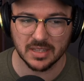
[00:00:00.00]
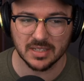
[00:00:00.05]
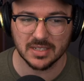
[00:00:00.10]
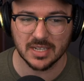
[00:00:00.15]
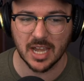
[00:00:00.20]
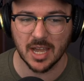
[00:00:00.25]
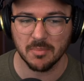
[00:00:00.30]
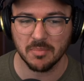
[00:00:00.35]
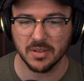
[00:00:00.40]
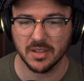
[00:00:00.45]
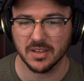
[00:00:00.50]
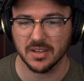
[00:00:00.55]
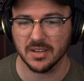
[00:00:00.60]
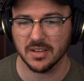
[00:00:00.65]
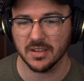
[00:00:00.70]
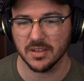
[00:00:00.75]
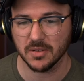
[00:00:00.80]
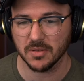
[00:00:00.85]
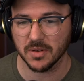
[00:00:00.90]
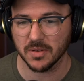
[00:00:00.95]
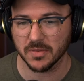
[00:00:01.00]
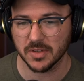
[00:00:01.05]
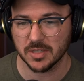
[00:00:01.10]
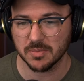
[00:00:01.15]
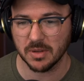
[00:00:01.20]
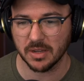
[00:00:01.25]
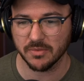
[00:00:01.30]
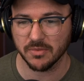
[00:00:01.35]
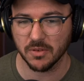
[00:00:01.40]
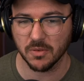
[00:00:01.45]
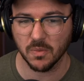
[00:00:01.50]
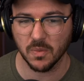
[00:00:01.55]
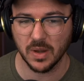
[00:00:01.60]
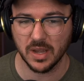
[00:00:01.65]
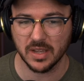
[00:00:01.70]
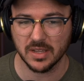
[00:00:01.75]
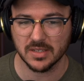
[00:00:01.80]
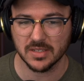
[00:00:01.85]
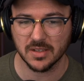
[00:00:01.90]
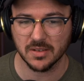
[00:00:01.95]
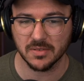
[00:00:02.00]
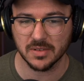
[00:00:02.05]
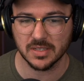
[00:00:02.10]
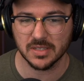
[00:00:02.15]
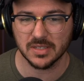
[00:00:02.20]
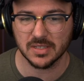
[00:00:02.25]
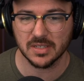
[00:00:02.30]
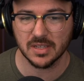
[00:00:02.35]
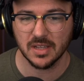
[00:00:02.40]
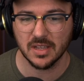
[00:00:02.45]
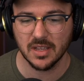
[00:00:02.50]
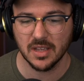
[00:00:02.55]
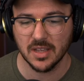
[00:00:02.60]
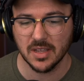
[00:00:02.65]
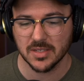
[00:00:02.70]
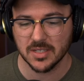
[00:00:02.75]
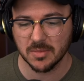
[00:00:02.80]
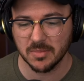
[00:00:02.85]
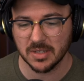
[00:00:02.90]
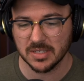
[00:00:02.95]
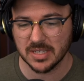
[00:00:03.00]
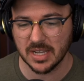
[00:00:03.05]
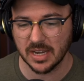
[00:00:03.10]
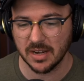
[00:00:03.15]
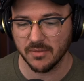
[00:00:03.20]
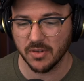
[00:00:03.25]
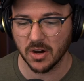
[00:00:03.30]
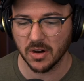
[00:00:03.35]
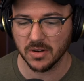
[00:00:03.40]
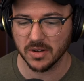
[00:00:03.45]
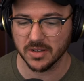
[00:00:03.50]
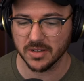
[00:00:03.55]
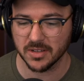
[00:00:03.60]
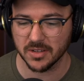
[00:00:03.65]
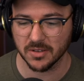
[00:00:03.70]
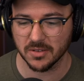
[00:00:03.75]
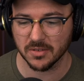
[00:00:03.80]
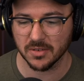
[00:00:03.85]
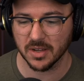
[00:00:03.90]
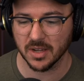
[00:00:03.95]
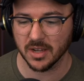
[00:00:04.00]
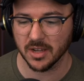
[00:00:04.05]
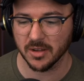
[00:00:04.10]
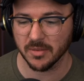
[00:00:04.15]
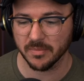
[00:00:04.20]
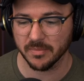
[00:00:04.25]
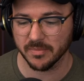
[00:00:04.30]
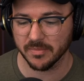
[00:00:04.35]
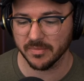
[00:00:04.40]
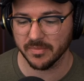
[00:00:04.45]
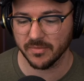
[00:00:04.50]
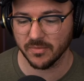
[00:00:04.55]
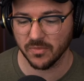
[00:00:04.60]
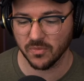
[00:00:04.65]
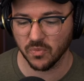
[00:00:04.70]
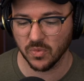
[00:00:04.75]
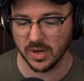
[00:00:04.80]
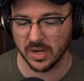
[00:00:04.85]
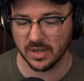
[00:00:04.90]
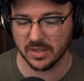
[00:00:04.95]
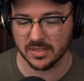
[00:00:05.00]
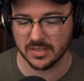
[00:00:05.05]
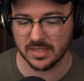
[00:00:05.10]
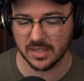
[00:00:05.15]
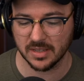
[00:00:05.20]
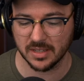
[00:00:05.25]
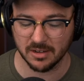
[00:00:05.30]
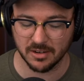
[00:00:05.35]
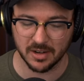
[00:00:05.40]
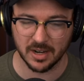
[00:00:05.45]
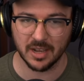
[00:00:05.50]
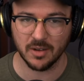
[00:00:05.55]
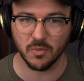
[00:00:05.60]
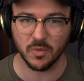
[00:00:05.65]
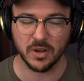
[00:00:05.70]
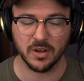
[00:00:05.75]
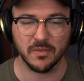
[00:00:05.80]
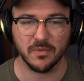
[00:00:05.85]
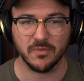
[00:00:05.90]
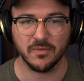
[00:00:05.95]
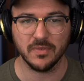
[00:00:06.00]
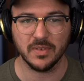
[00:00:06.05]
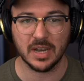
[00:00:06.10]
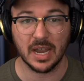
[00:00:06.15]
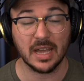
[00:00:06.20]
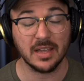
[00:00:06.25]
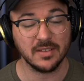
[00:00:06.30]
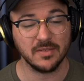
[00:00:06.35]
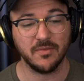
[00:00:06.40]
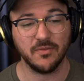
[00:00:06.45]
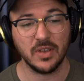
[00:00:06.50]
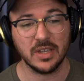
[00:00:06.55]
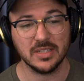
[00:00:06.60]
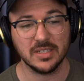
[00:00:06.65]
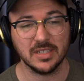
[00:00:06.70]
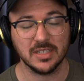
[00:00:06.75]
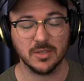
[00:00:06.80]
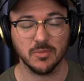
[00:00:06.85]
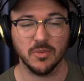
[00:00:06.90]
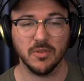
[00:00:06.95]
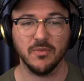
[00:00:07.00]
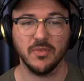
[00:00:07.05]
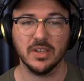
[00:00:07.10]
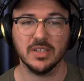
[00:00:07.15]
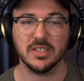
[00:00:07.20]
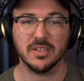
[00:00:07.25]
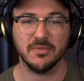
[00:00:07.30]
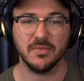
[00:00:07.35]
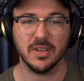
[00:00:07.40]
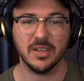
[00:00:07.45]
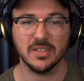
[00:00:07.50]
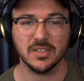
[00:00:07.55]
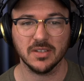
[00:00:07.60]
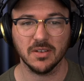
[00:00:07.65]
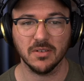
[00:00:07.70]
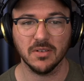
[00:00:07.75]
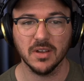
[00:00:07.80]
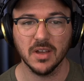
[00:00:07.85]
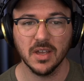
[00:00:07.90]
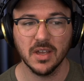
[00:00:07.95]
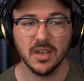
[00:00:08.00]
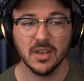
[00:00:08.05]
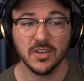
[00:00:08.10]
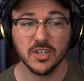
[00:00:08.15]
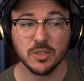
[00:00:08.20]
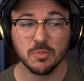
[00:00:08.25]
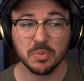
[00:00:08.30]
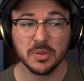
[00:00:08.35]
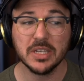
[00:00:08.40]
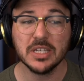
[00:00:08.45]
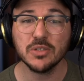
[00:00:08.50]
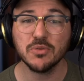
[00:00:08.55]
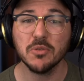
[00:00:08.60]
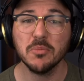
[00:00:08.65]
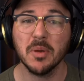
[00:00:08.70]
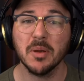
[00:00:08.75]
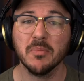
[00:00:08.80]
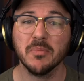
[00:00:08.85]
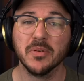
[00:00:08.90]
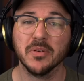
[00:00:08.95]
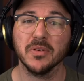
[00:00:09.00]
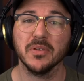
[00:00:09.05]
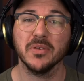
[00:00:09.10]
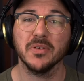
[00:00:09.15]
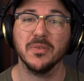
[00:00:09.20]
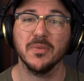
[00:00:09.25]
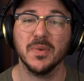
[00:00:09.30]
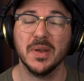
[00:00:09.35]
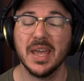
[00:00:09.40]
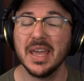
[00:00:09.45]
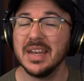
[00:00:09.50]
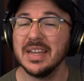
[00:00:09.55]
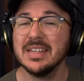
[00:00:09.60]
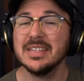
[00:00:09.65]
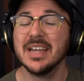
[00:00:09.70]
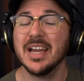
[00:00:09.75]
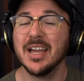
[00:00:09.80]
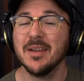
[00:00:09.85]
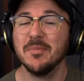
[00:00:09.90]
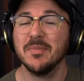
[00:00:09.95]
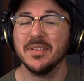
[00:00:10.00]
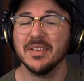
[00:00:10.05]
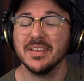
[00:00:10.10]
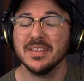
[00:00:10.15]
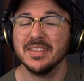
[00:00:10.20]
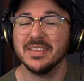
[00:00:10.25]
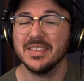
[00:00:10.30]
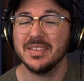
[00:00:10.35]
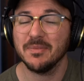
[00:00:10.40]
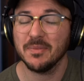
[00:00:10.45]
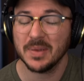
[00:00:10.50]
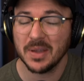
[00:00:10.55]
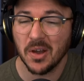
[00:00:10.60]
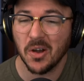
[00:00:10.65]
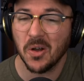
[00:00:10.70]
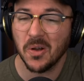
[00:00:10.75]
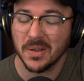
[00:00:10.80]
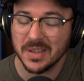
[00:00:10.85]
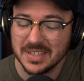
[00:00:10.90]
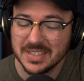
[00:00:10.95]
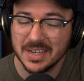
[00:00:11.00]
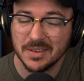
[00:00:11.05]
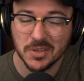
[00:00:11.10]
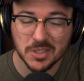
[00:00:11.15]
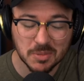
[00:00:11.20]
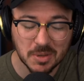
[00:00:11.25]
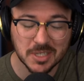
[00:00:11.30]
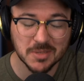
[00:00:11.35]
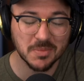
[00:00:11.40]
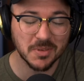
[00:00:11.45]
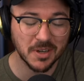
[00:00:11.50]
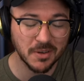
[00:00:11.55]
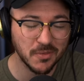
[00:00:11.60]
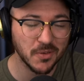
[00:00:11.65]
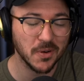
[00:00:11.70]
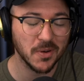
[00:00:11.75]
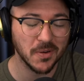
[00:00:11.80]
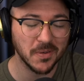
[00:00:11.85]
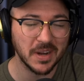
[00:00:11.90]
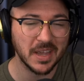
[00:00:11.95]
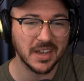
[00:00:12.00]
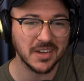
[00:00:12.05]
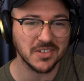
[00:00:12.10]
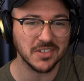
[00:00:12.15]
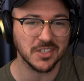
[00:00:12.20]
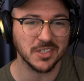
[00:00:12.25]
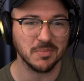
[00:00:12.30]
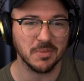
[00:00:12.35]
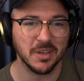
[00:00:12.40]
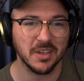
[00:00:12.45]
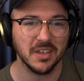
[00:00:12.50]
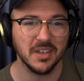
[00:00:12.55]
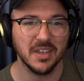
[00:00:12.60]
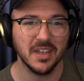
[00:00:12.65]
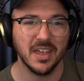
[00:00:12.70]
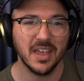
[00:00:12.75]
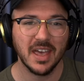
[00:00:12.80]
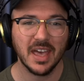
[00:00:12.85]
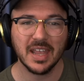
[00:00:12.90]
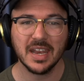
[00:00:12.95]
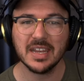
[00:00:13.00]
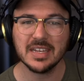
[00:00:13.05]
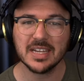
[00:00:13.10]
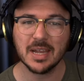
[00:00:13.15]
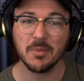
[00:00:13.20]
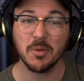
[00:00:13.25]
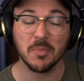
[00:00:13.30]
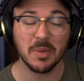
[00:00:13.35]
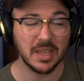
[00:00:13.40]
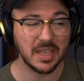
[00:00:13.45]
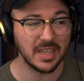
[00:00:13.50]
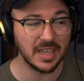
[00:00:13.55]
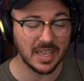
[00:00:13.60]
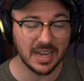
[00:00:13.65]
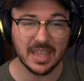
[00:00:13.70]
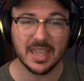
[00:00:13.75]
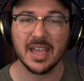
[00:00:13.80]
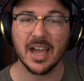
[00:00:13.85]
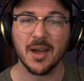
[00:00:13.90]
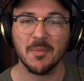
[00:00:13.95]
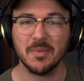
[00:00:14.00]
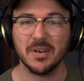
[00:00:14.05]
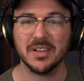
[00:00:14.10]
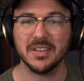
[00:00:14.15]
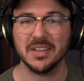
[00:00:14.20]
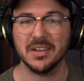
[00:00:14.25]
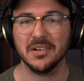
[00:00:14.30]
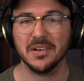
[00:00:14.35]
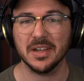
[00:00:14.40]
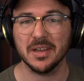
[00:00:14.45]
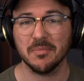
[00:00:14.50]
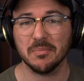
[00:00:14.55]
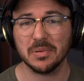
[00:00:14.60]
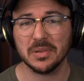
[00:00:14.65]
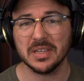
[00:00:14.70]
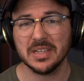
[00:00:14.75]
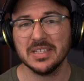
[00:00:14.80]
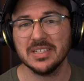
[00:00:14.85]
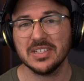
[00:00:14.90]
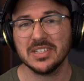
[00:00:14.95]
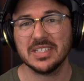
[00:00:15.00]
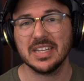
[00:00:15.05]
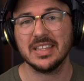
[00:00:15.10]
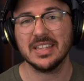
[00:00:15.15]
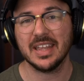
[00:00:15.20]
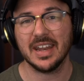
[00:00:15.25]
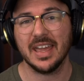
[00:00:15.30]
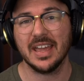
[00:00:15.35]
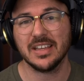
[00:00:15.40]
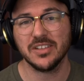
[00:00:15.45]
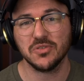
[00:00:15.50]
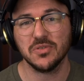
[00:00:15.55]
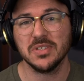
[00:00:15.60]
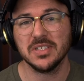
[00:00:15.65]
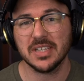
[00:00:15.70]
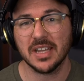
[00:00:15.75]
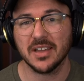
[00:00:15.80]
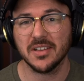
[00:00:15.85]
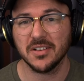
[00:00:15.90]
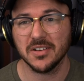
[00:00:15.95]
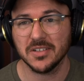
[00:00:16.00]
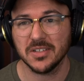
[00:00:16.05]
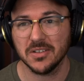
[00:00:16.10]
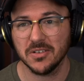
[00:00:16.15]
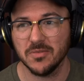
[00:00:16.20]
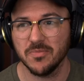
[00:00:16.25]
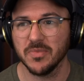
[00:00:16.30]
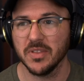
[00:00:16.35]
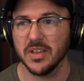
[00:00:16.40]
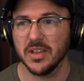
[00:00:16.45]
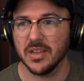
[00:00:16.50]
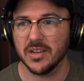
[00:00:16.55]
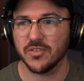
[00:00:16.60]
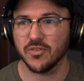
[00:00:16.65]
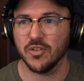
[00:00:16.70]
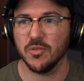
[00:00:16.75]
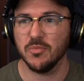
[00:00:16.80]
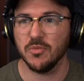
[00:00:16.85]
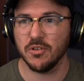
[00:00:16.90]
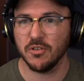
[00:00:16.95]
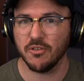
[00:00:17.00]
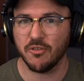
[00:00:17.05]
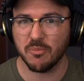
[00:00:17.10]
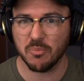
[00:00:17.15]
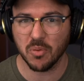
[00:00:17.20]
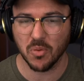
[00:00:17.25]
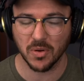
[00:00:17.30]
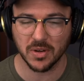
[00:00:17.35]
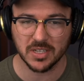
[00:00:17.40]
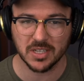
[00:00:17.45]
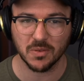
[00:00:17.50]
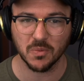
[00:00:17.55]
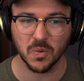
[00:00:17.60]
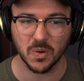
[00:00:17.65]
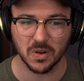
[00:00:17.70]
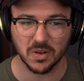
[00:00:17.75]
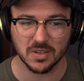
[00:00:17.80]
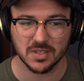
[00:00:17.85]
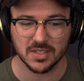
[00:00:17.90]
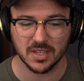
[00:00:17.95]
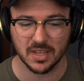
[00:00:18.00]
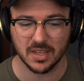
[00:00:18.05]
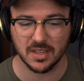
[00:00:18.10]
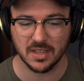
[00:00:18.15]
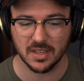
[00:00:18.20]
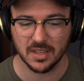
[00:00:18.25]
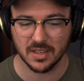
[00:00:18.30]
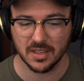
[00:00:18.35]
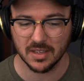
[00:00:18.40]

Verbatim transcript: the topic and do it in a respectful way is always something that's kind of hard to do. When it's on the internet and when you're not facing someone face to face. So just please remember, anytime we all can take responsibility for our own actions, but anytime you're making any comment on the internet, please just take that extra second or two to remove pointed words. Like